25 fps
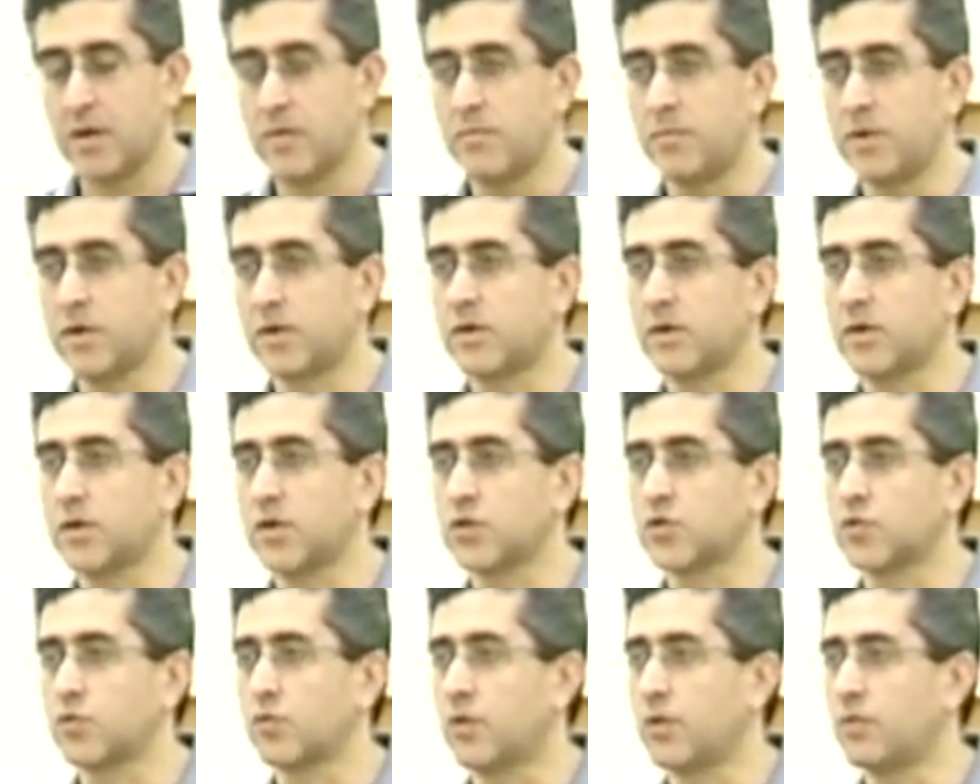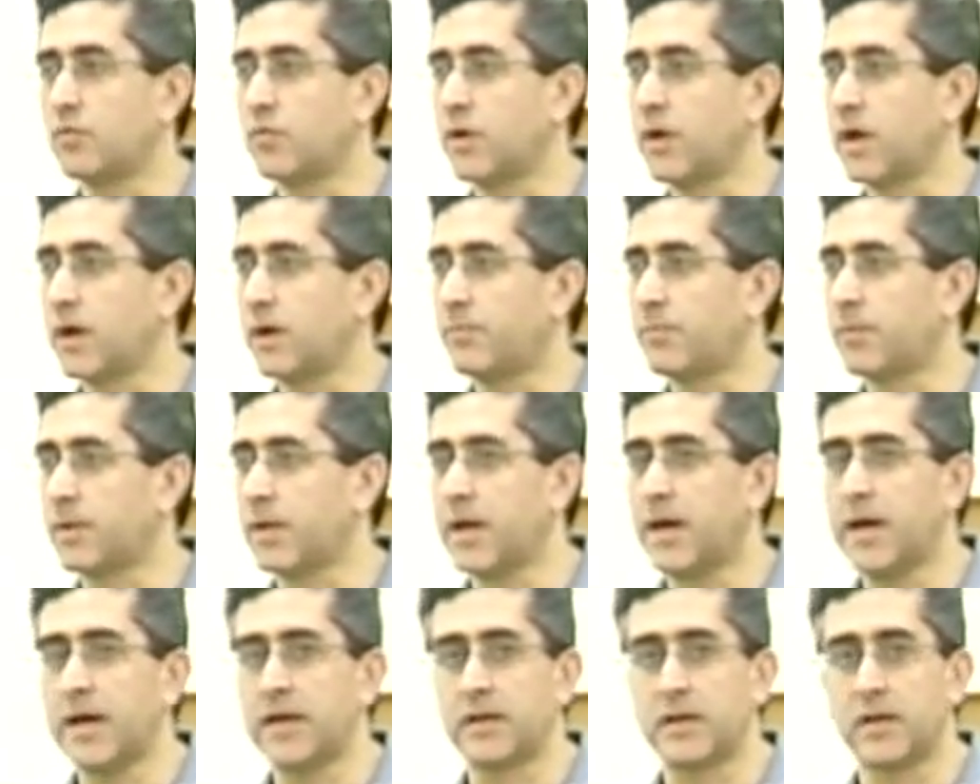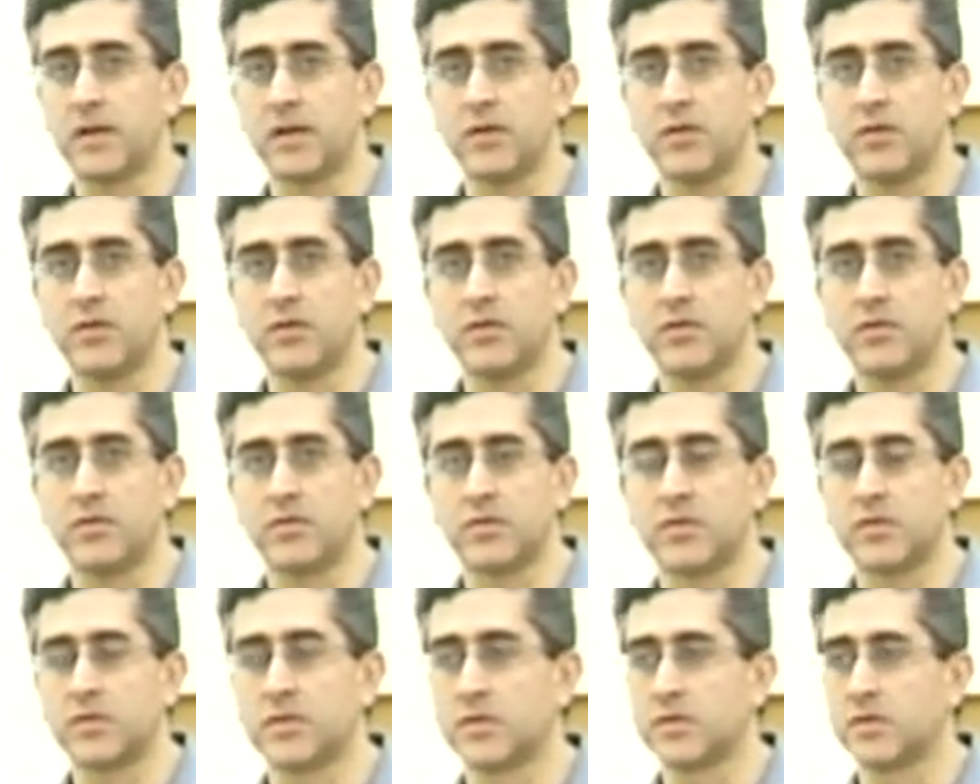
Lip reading: Because when we apply the loads,